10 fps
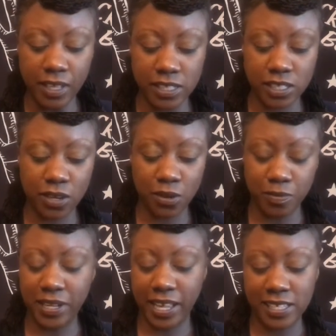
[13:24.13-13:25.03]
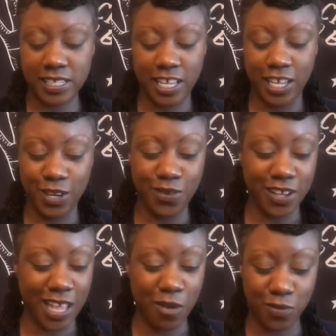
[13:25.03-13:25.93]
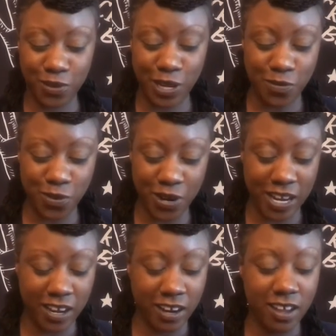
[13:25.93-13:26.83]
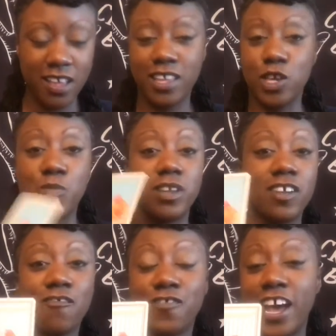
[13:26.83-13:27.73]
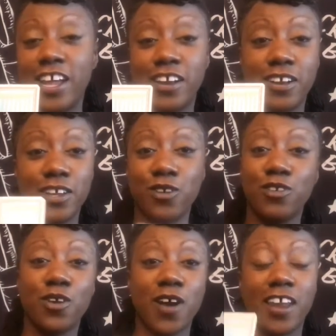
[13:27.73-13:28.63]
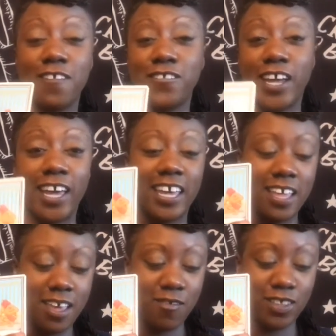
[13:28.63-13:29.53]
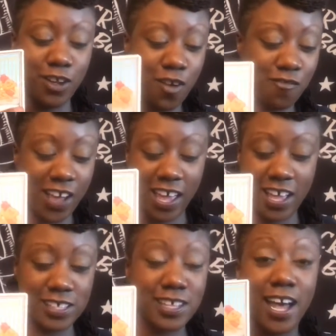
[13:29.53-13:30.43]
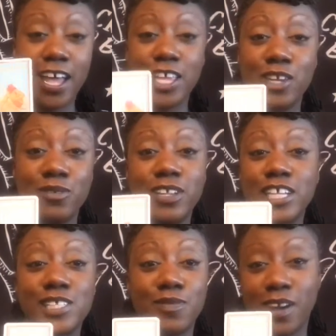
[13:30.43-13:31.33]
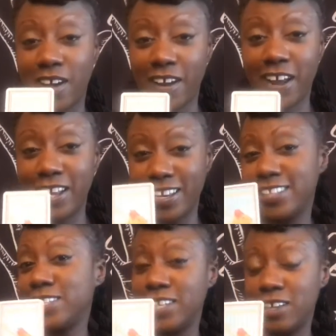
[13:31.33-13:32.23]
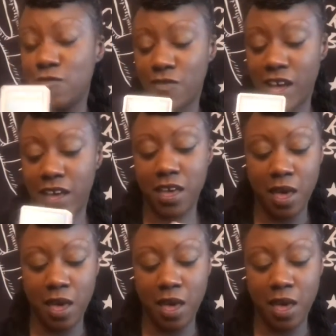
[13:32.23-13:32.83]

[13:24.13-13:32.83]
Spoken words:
But like I said, you are that wounded warrior. You've been a fighter. You know how to fight. Your fight has gotten you thus far, and it's a good fight.